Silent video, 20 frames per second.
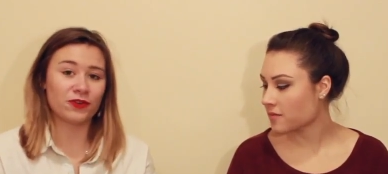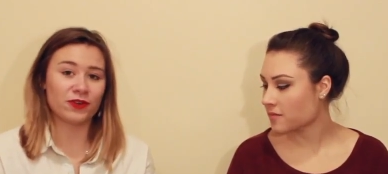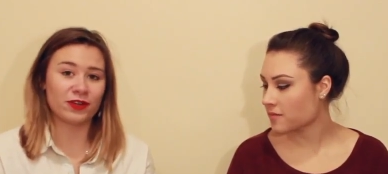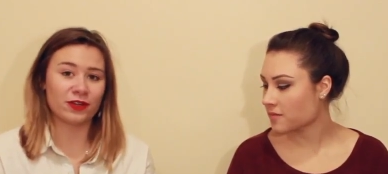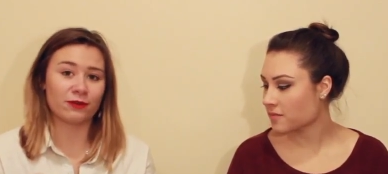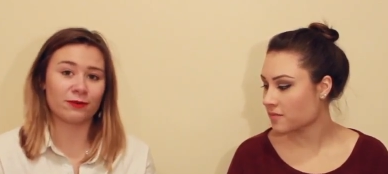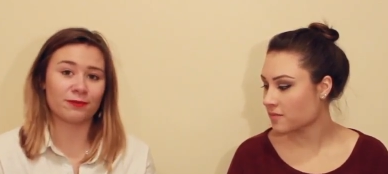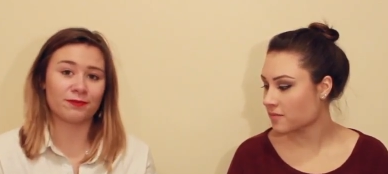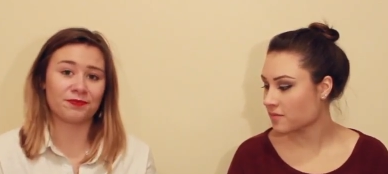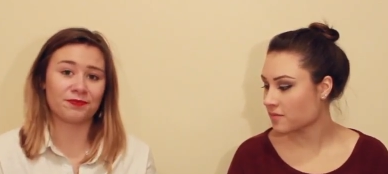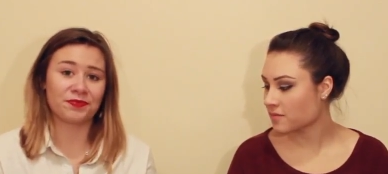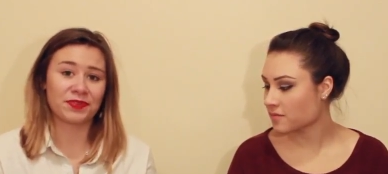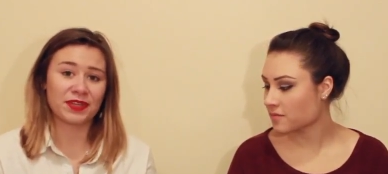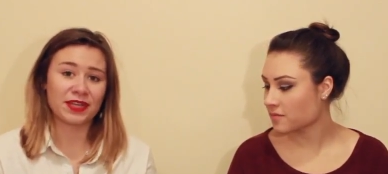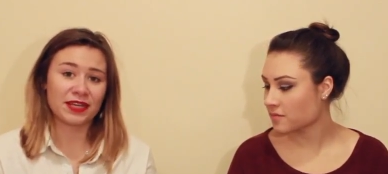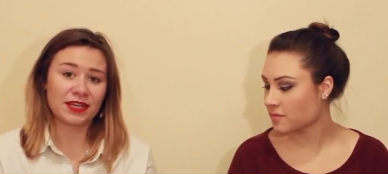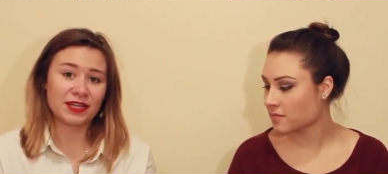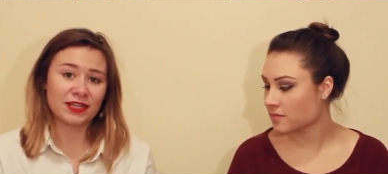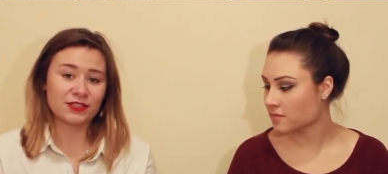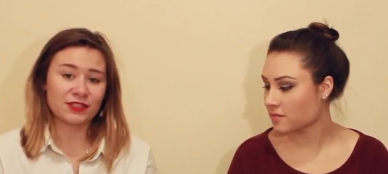Speaker 1: you.
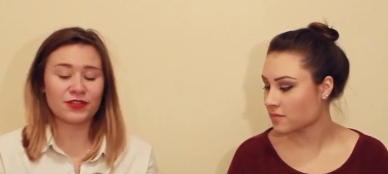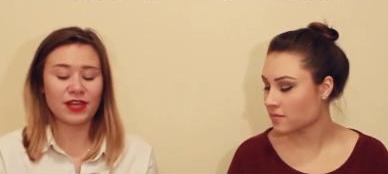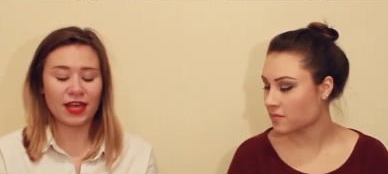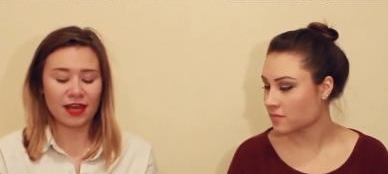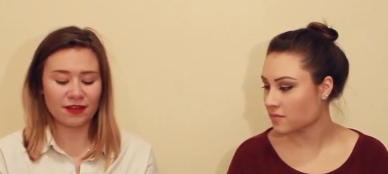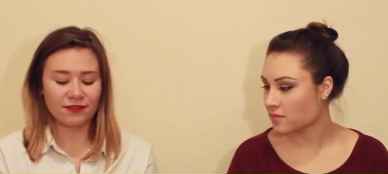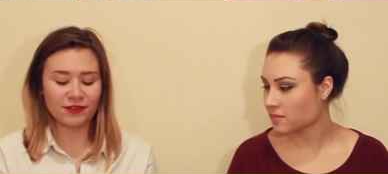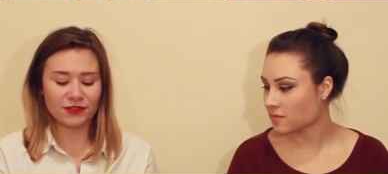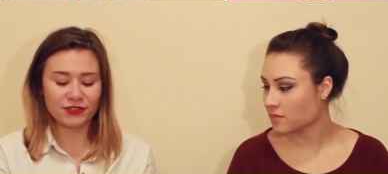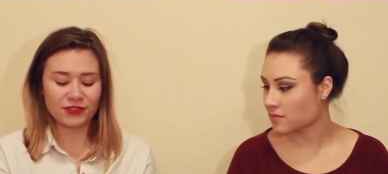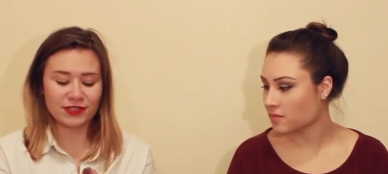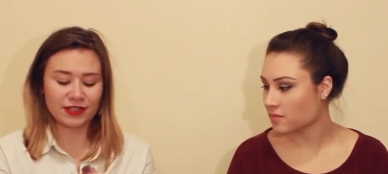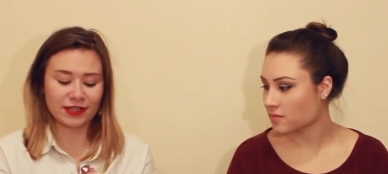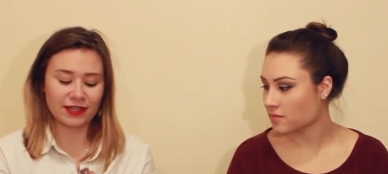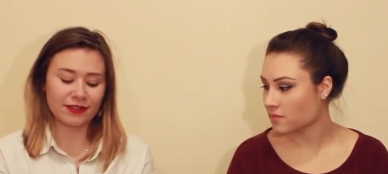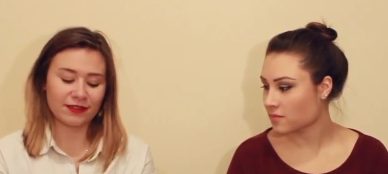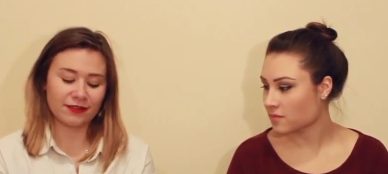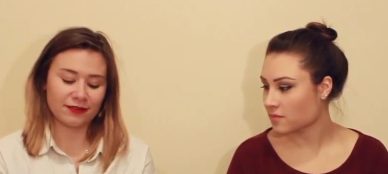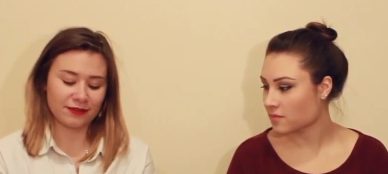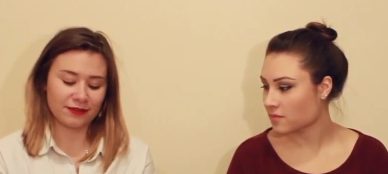Um, so yeah, if you just like
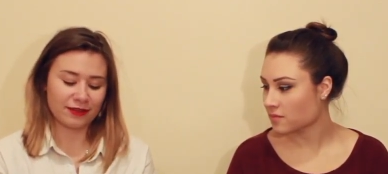